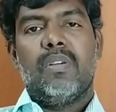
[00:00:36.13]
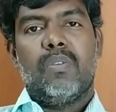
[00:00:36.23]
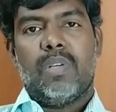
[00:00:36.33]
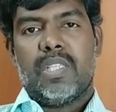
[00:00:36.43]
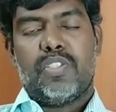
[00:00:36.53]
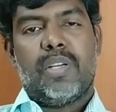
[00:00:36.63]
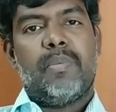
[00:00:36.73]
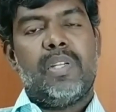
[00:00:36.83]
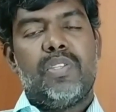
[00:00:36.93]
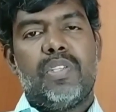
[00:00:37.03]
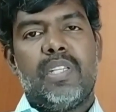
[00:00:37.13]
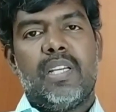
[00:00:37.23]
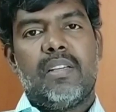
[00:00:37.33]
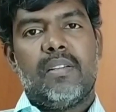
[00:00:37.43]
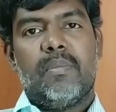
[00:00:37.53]
was German
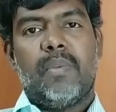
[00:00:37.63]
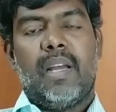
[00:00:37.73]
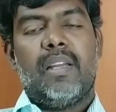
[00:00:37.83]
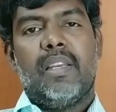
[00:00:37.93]
engineer by